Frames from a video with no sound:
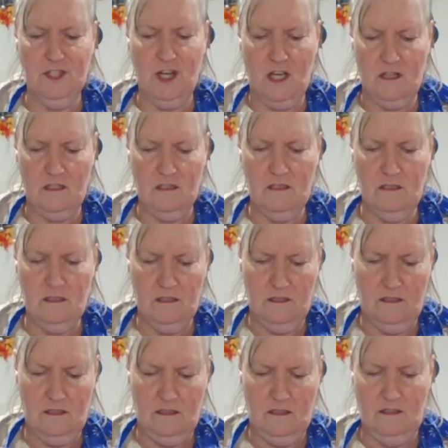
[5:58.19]
channel.
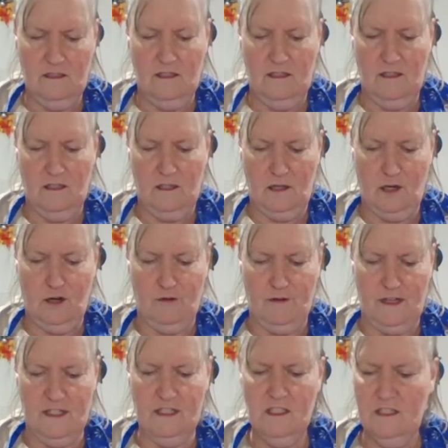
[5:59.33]
All
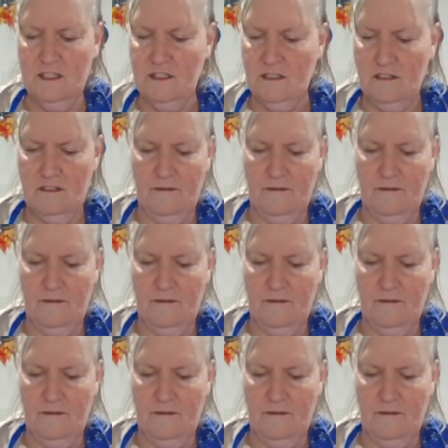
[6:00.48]
right.